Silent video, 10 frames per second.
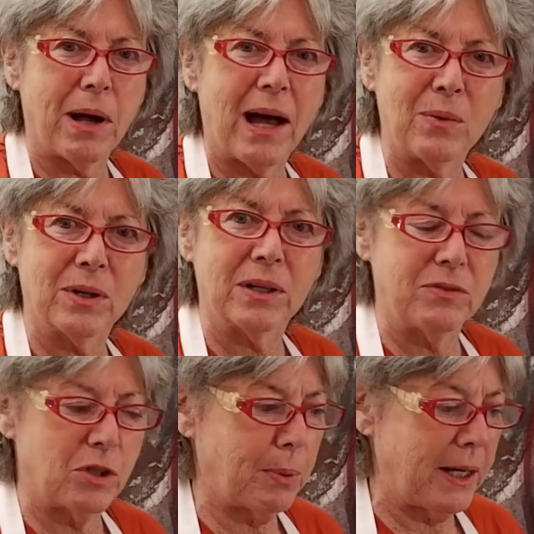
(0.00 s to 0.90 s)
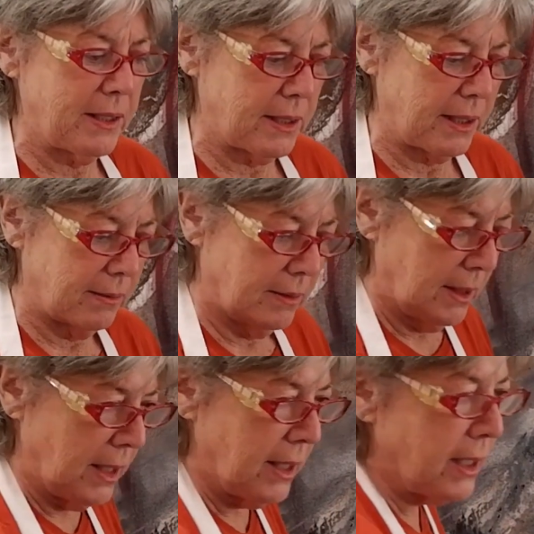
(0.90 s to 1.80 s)
the power of your painting.
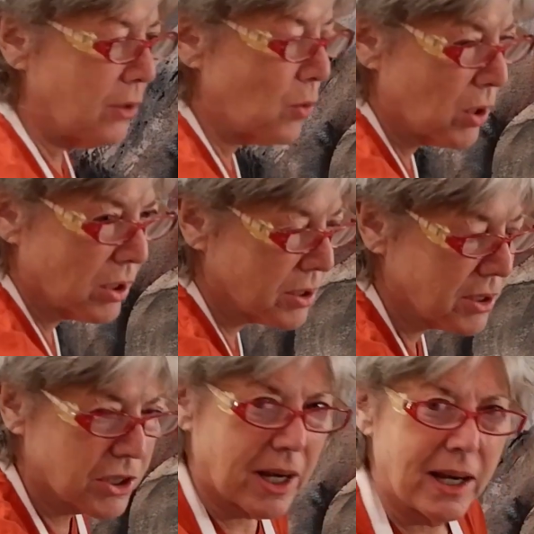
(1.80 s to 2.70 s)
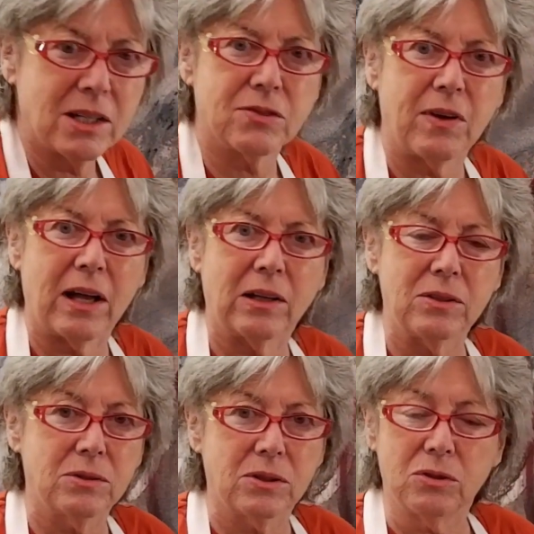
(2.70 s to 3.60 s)
In order to change
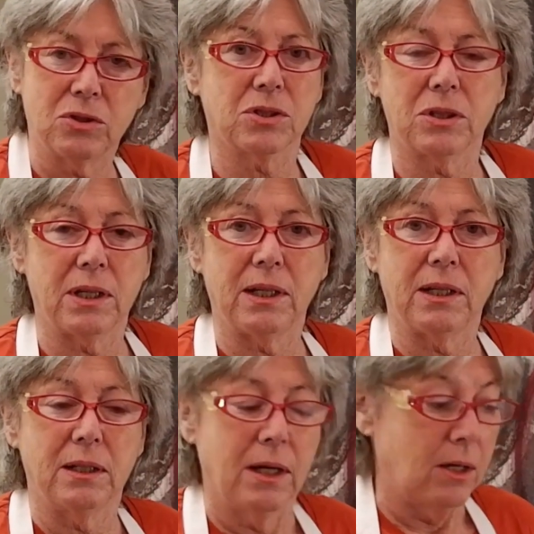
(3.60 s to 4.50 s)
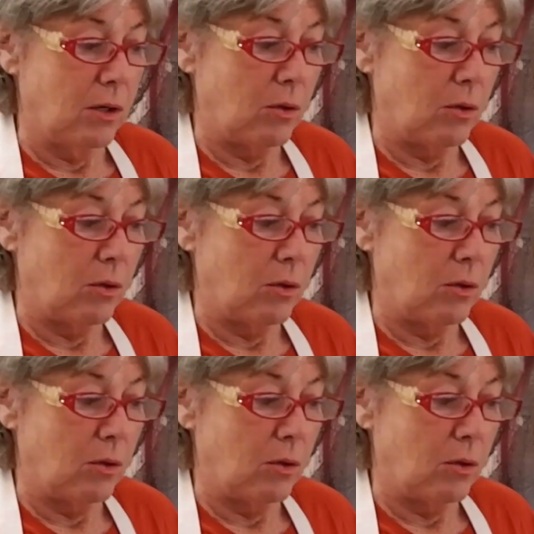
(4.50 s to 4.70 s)
values, you just need